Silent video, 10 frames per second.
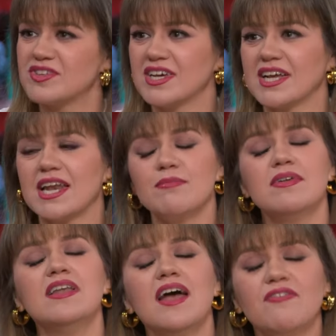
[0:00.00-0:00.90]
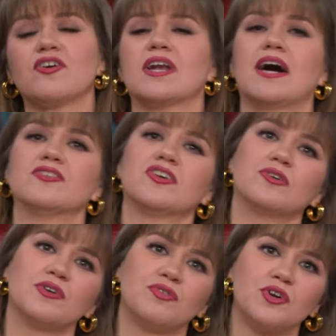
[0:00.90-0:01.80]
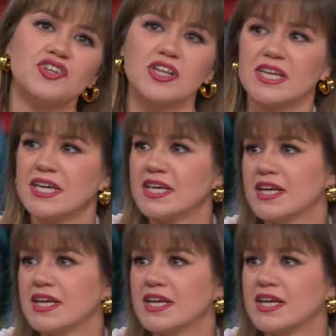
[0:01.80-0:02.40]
sick, and I'm never an alto. And see, I become a